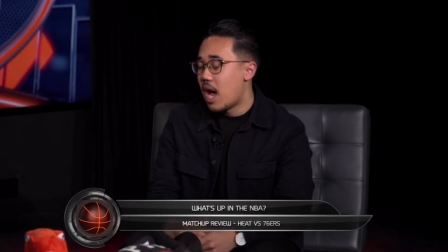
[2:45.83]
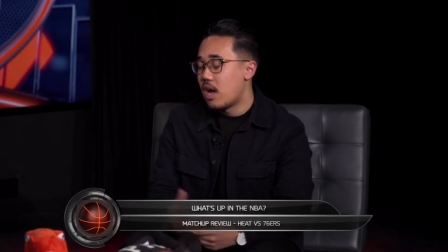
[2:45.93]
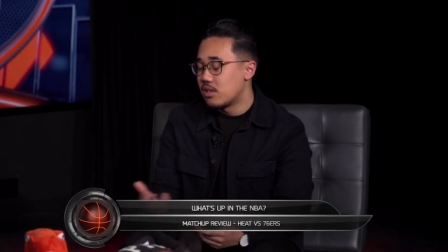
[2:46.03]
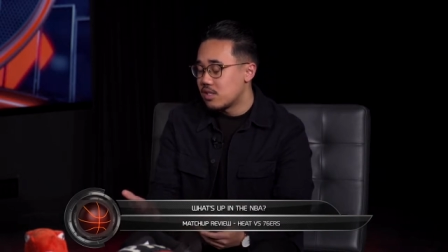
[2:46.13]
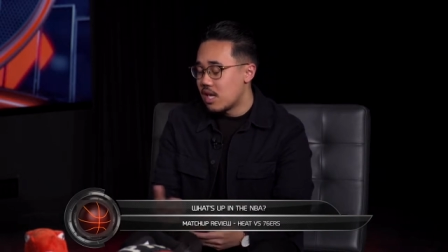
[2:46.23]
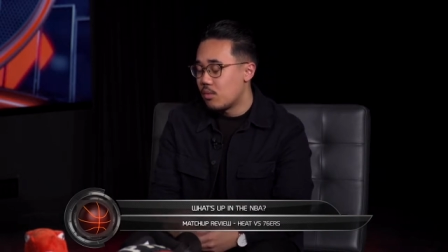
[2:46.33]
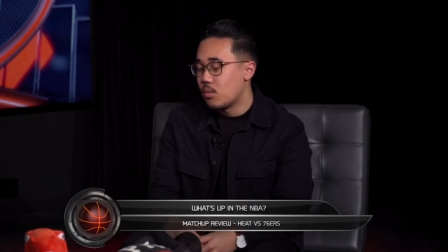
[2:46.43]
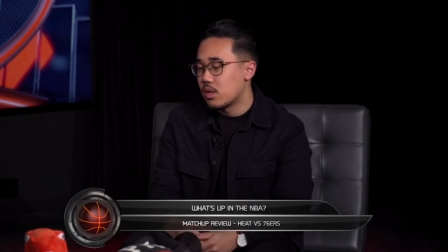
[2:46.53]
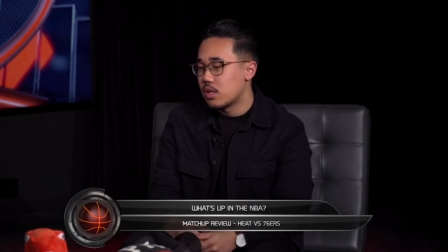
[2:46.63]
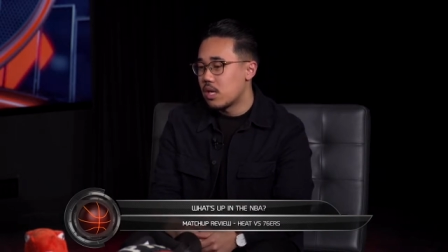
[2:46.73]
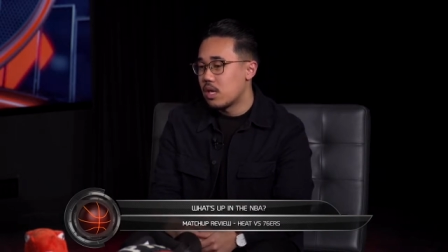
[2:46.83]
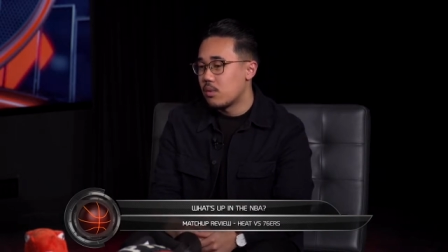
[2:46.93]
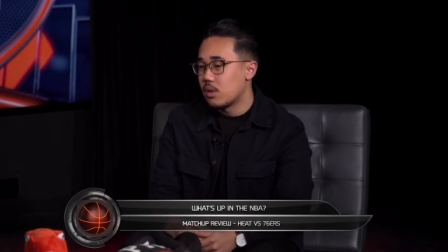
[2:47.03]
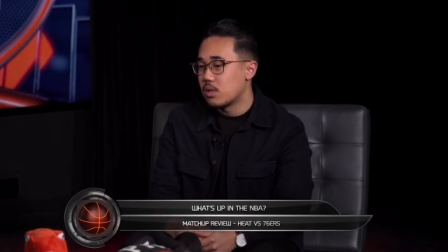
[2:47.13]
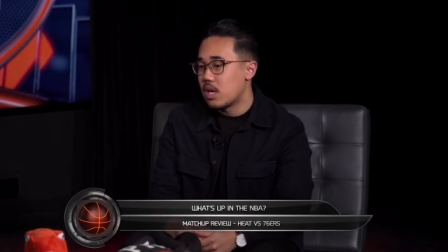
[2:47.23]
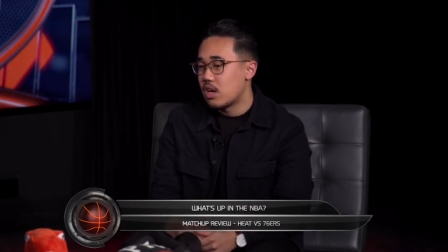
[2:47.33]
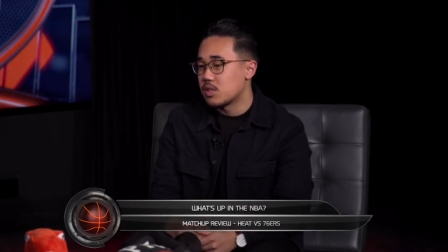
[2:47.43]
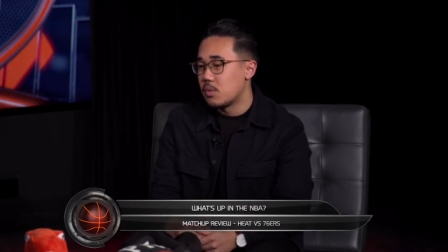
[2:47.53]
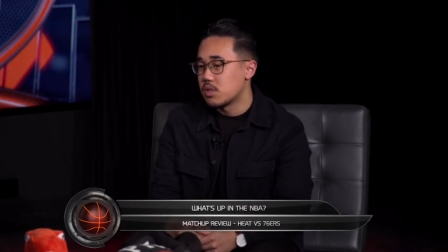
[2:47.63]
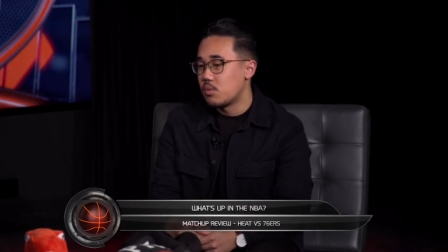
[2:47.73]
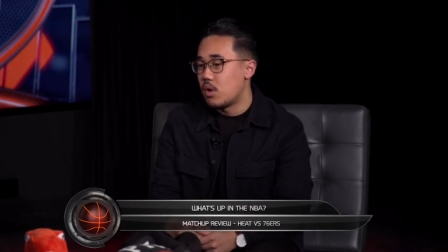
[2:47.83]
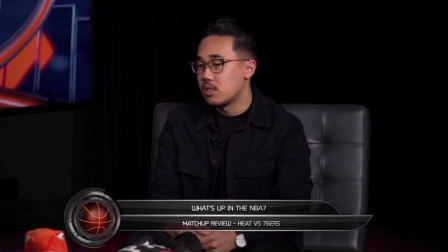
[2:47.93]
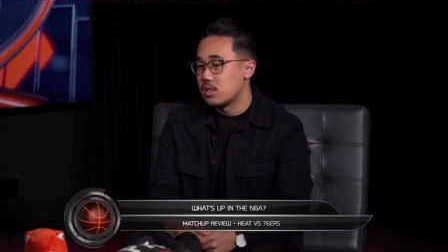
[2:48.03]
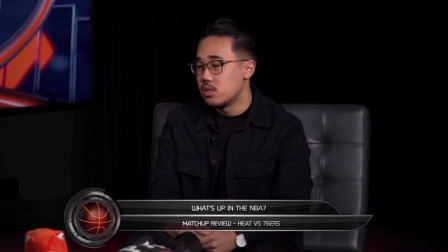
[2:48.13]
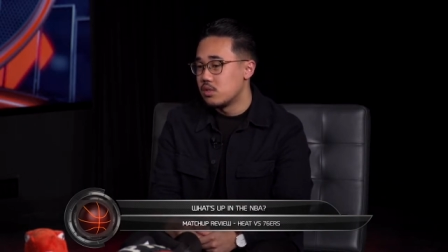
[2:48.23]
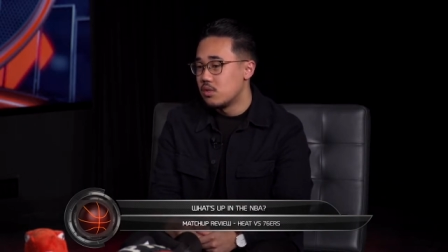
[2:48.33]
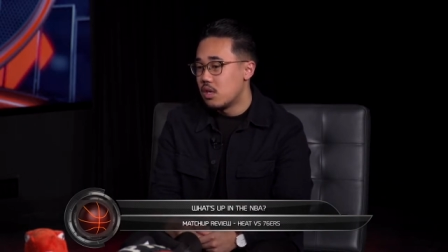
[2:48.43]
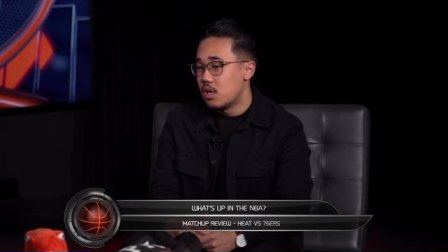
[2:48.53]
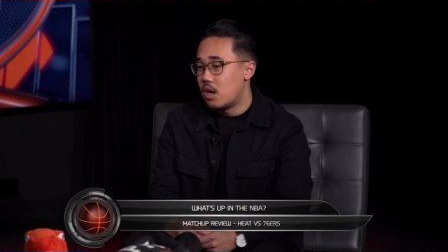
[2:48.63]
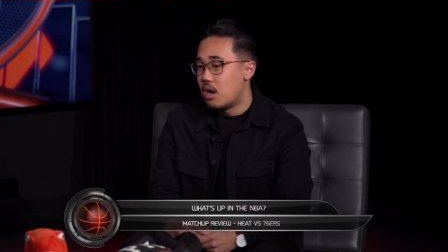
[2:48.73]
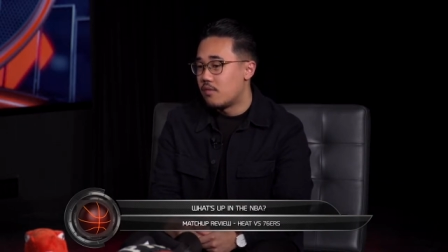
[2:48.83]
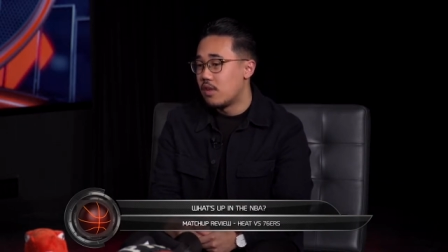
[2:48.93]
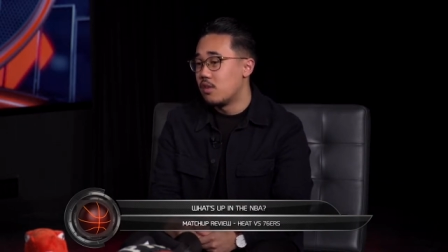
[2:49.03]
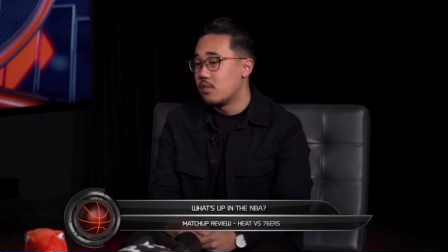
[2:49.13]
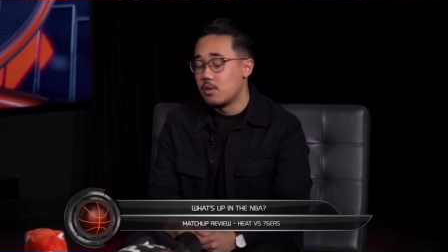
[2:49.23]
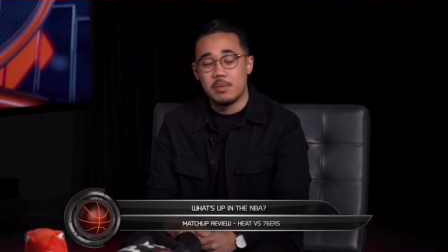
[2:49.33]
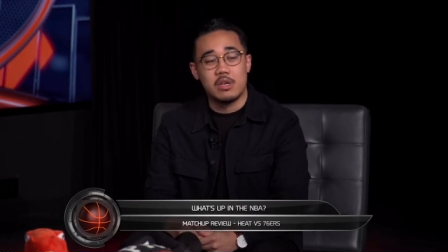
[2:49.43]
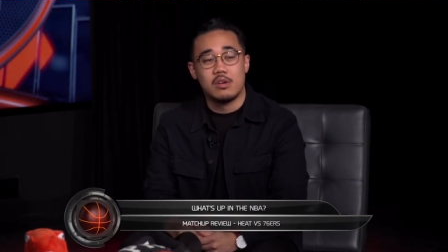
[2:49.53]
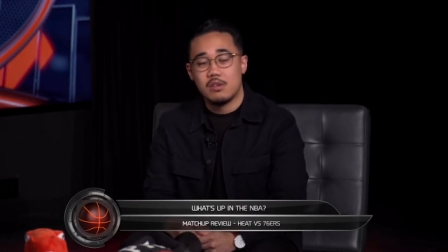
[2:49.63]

I understand what they, what Erik Spoelstra wanted to do, uh, fellow Filipino